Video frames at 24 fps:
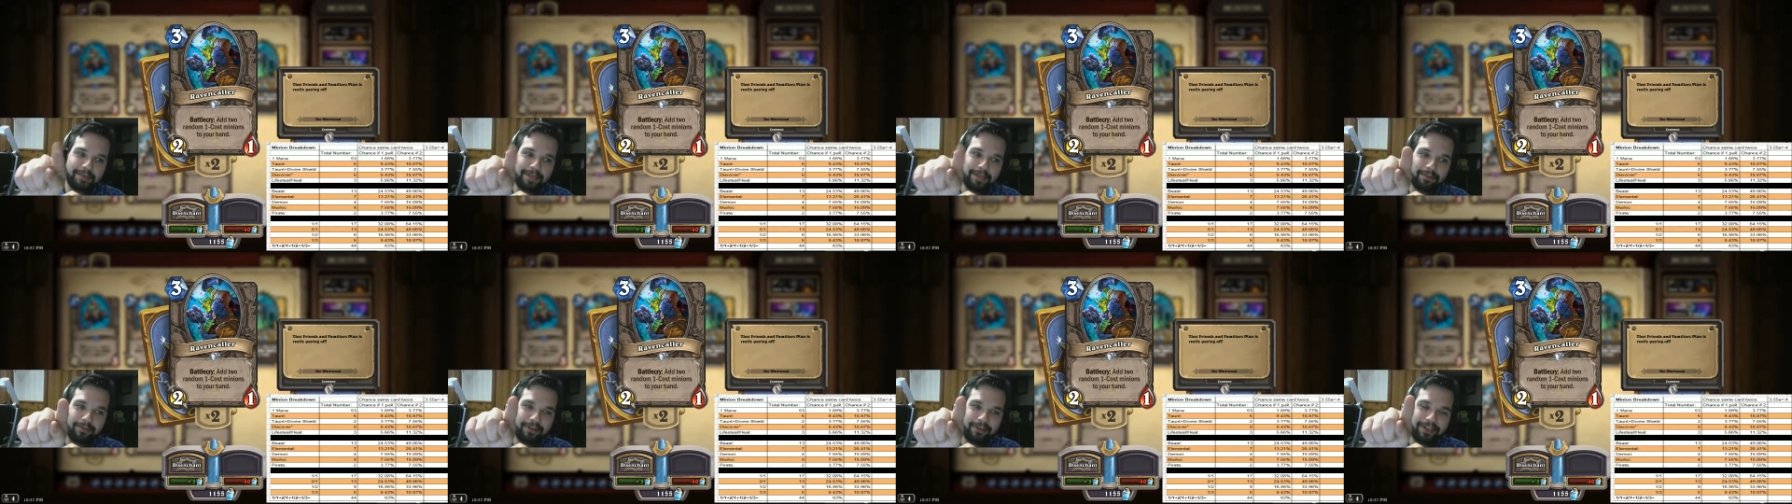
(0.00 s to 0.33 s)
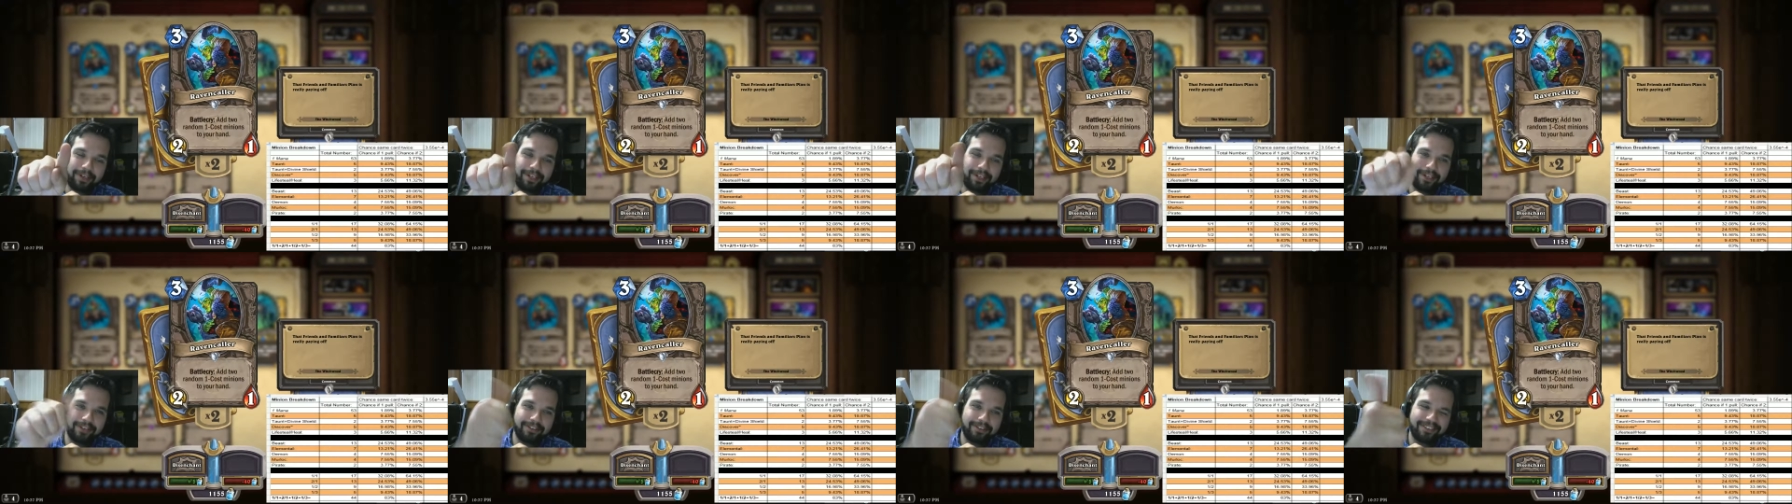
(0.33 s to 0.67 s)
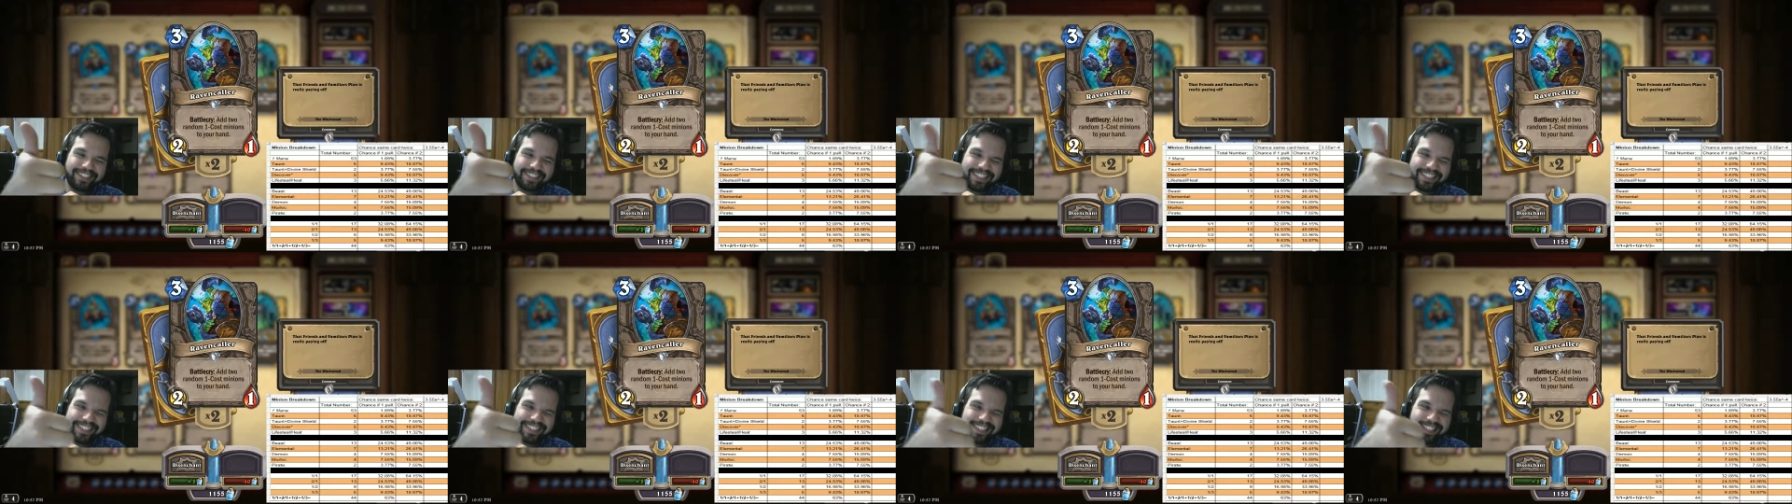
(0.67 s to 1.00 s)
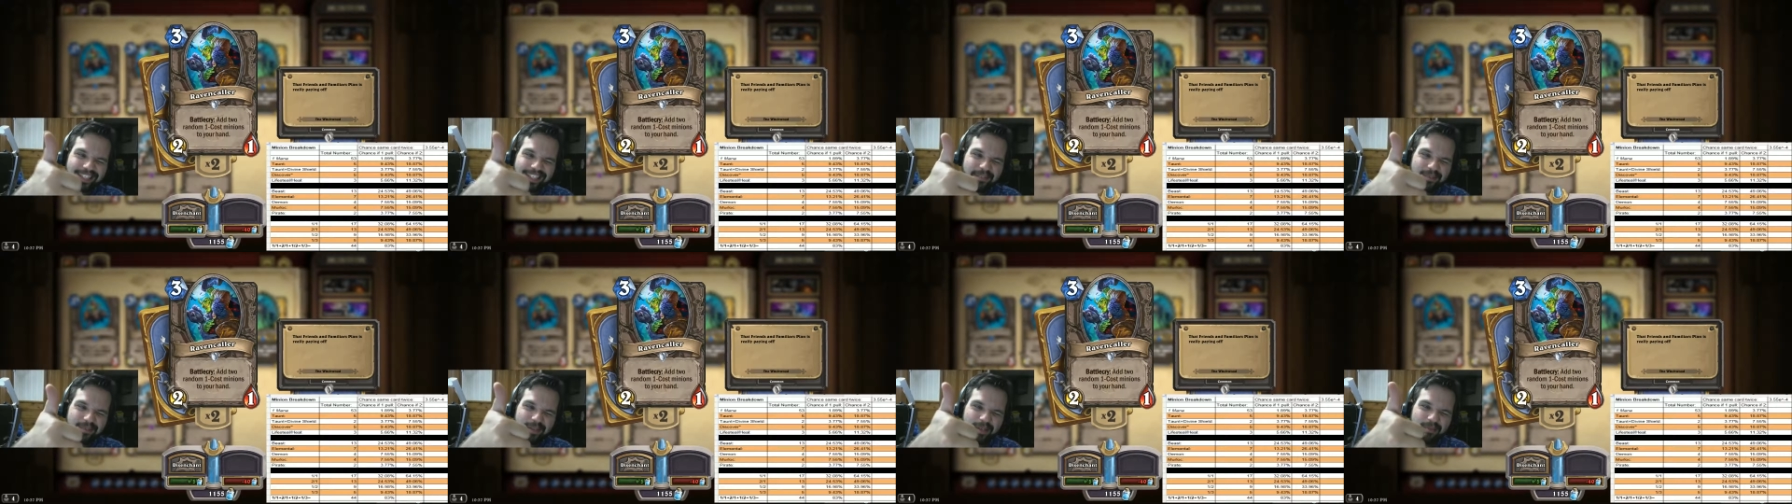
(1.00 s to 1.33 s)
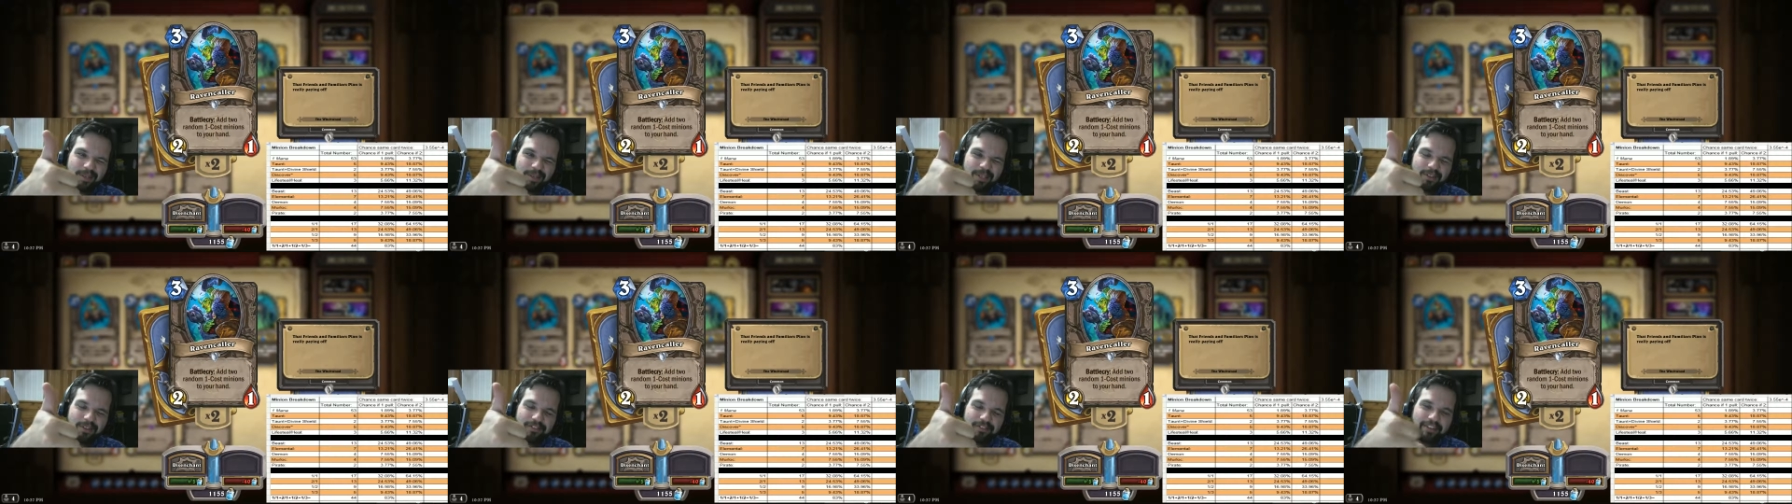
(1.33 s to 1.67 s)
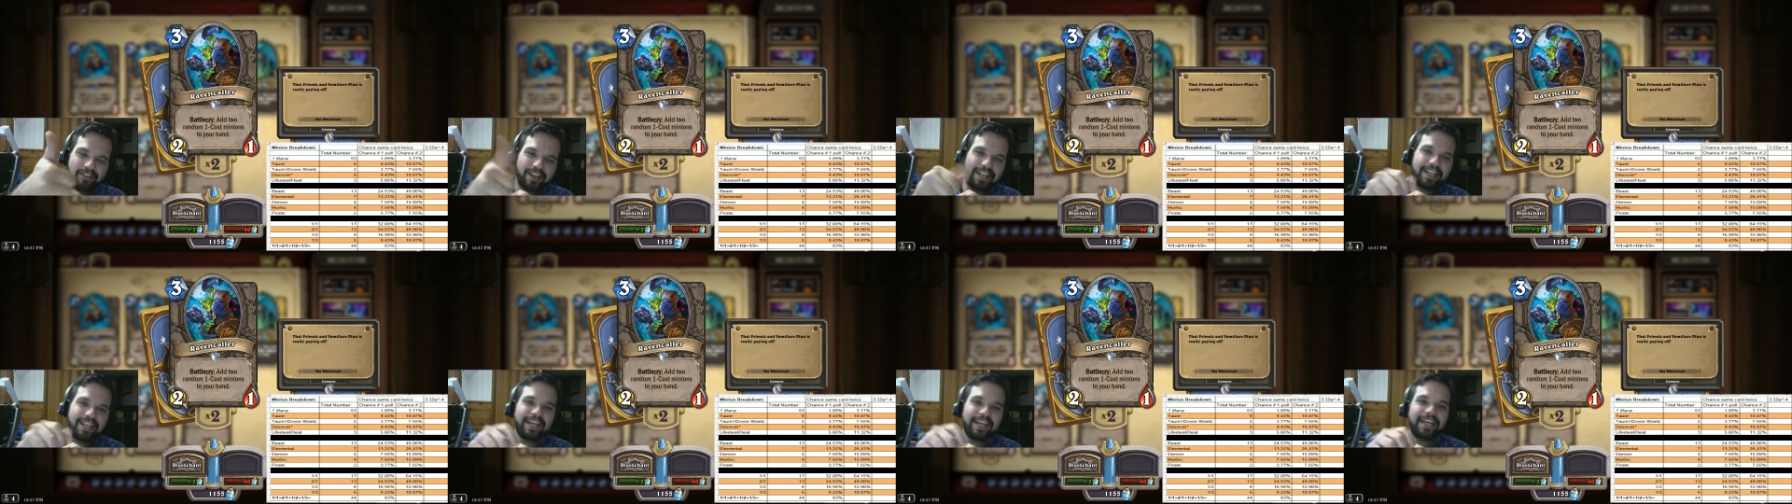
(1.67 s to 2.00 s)
point at you. Thumbs up to you,
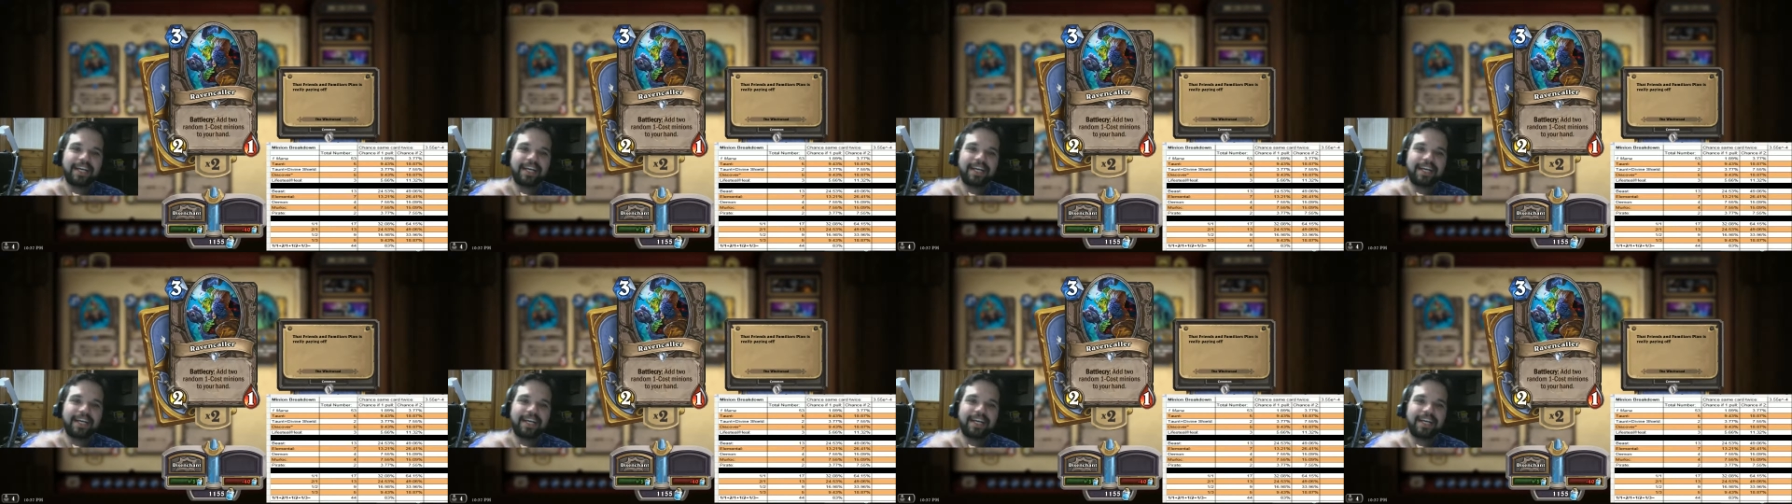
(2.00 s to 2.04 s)
friend.